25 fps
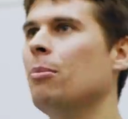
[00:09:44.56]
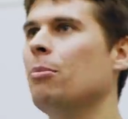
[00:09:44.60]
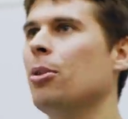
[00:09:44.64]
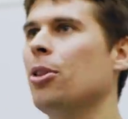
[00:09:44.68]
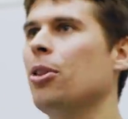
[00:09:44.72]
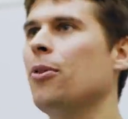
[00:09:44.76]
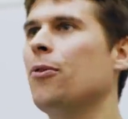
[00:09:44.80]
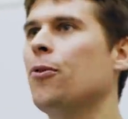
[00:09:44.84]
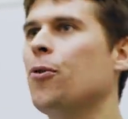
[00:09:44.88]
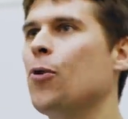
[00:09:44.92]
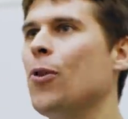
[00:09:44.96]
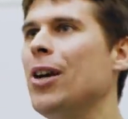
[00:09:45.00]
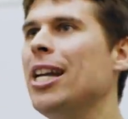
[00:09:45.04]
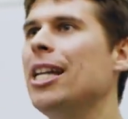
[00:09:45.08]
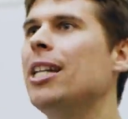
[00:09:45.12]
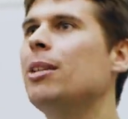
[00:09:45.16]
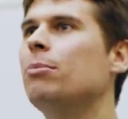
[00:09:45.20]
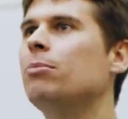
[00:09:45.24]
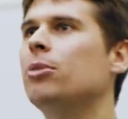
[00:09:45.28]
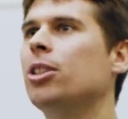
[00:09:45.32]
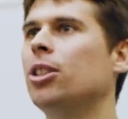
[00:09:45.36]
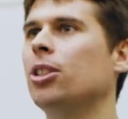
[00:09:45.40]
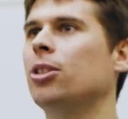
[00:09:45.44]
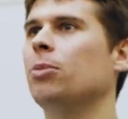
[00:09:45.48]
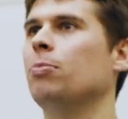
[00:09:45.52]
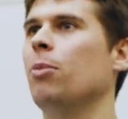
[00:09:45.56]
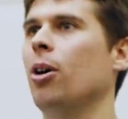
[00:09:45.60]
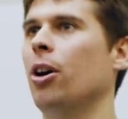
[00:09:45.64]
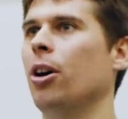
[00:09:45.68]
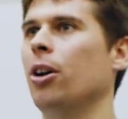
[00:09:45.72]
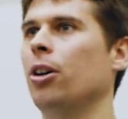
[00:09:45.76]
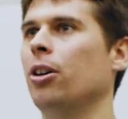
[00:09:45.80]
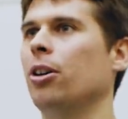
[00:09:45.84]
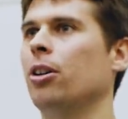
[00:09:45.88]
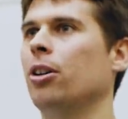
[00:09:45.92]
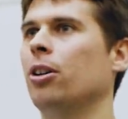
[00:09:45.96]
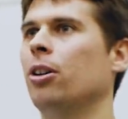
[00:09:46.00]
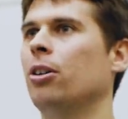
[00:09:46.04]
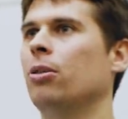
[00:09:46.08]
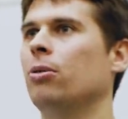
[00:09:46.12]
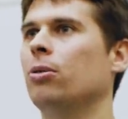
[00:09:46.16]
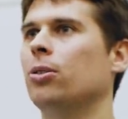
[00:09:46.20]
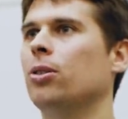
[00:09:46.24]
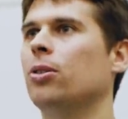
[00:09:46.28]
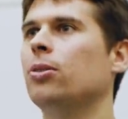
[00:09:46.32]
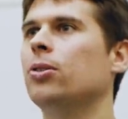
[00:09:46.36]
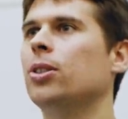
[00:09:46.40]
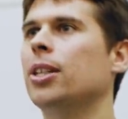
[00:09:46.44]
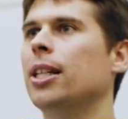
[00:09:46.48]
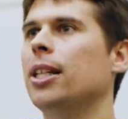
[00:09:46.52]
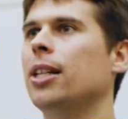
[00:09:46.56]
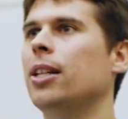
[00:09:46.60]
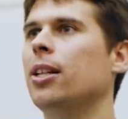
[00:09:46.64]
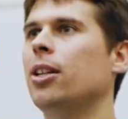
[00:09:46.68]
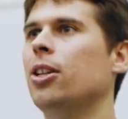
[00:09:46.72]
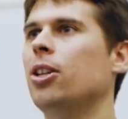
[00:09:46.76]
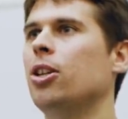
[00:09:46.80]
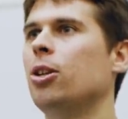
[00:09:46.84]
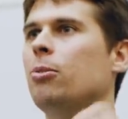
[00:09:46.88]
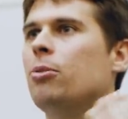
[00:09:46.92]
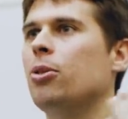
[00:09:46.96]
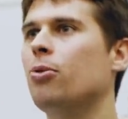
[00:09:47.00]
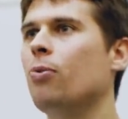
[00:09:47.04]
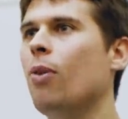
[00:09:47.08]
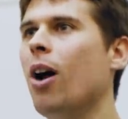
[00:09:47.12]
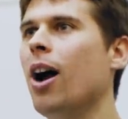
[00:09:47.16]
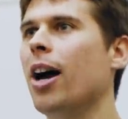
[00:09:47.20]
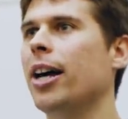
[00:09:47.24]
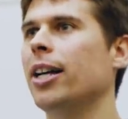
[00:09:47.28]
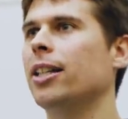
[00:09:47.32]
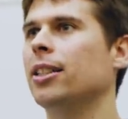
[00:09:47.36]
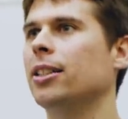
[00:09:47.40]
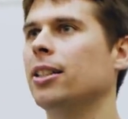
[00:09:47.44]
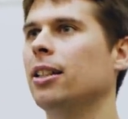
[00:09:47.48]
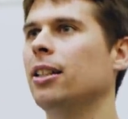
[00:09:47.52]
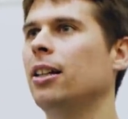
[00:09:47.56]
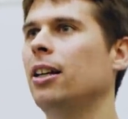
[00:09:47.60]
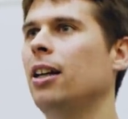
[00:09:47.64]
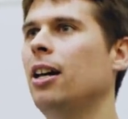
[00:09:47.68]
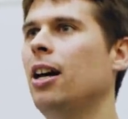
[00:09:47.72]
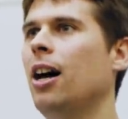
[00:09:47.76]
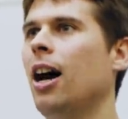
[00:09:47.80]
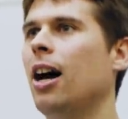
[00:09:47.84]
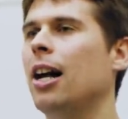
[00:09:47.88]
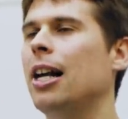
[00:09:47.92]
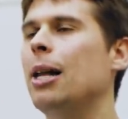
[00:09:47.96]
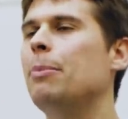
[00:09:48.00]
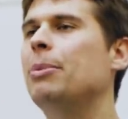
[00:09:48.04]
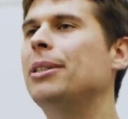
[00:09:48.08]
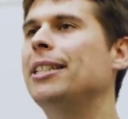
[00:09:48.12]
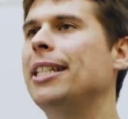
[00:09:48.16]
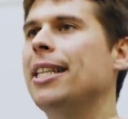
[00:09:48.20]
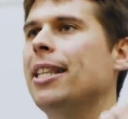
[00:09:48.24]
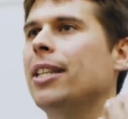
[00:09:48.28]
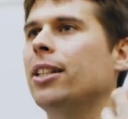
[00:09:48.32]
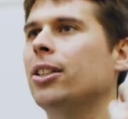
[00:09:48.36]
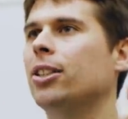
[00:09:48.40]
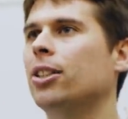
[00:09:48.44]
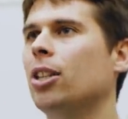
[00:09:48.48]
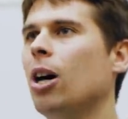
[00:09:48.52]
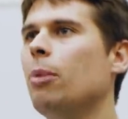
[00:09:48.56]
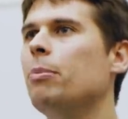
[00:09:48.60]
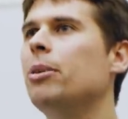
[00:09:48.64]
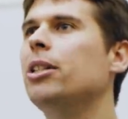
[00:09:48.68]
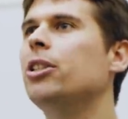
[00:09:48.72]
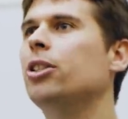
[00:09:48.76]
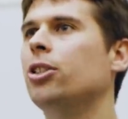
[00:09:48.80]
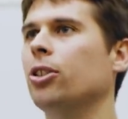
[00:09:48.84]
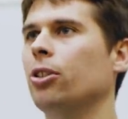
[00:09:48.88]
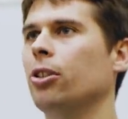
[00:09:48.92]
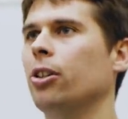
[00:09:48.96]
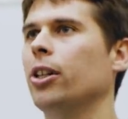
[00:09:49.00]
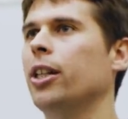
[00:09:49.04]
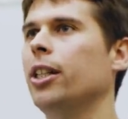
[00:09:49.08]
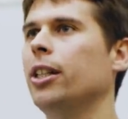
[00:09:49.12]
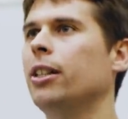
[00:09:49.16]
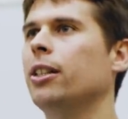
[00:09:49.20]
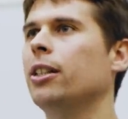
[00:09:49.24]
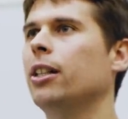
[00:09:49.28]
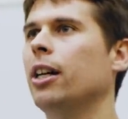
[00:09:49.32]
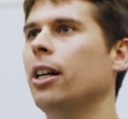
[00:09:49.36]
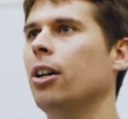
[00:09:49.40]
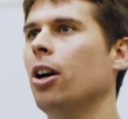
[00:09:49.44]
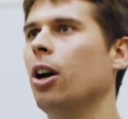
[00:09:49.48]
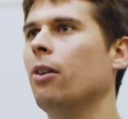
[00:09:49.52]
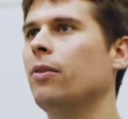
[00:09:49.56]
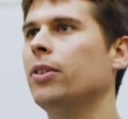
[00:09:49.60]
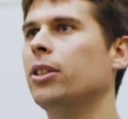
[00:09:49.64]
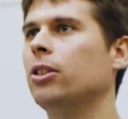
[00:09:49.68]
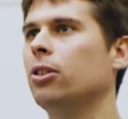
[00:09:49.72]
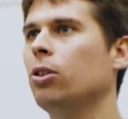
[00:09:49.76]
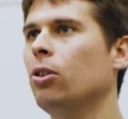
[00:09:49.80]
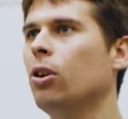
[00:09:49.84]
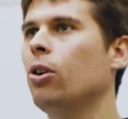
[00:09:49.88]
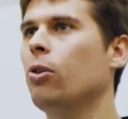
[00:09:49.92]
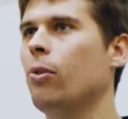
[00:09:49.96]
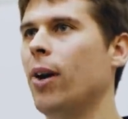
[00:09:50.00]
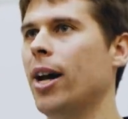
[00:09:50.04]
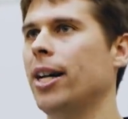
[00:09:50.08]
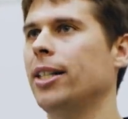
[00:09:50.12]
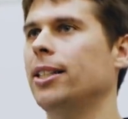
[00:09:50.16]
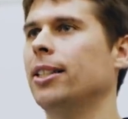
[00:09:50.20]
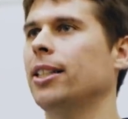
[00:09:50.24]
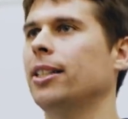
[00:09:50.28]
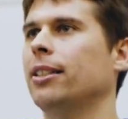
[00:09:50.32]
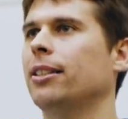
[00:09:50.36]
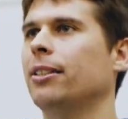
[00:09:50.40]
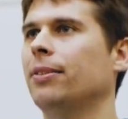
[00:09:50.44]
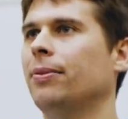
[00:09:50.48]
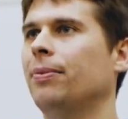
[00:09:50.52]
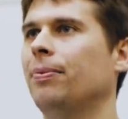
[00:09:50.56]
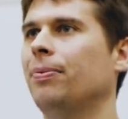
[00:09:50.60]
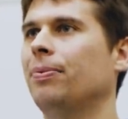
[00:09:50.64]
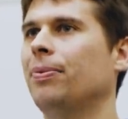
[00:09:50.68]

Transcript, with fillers: But the freedom to smoke was considered a human right, a liberty that some enjoyed and others tolerated.